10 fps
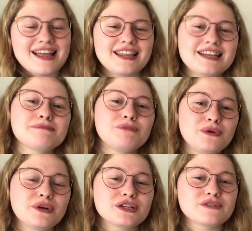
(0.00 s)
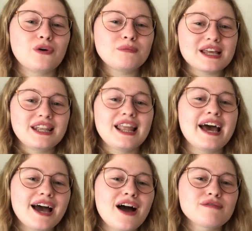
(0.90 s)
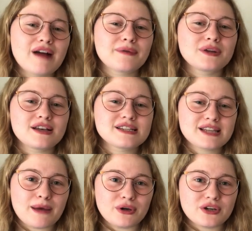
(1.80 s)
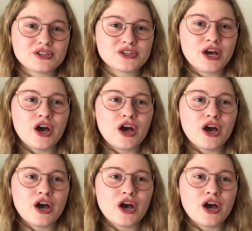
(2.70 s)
This mucus forms a layer around our stomachs,